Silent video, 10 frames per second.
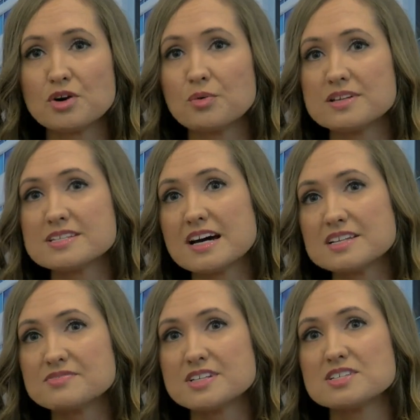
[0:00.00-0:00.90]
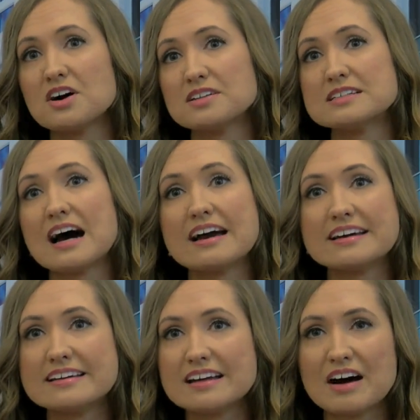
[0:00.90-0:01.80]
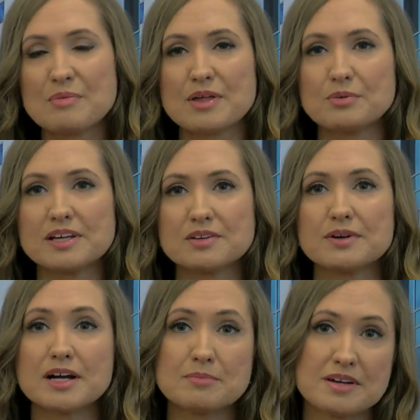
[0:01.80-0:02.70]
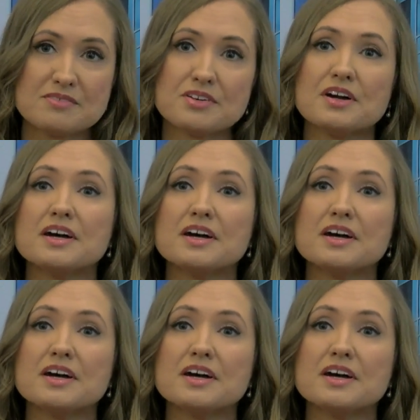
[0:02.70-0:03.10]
no one size fits all diet um, that we can recommend for